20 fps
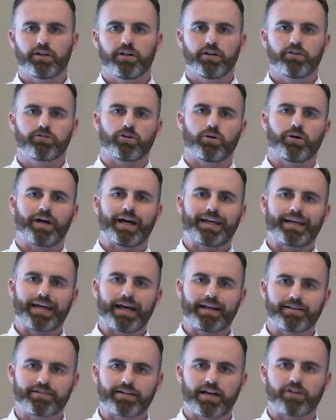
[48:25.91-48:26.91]
So again,
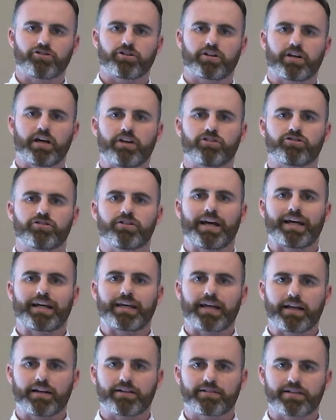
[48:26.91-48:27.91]
it's education.
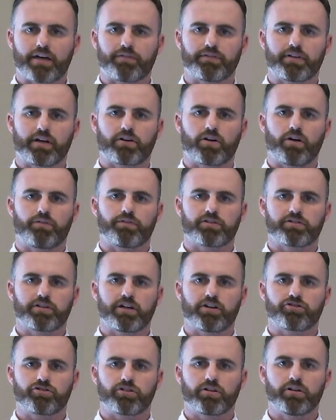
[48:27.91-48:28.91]
Again, it's having that
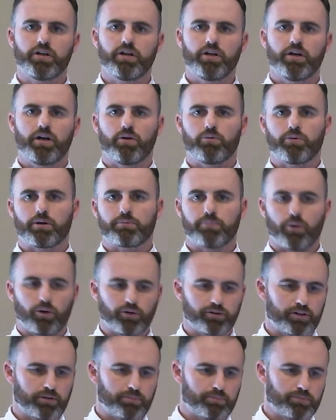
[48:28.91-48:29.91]
conversation with
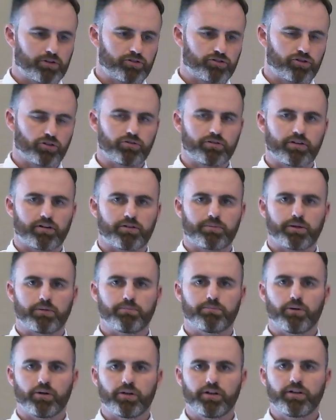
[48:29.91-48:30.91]
both the student that's been
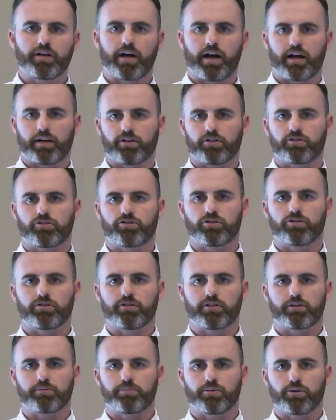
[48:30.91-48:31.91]
bullied and the student
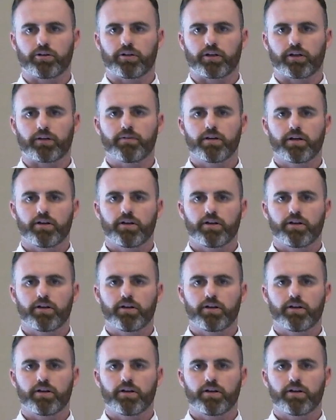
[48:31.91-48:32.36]
that's bullying.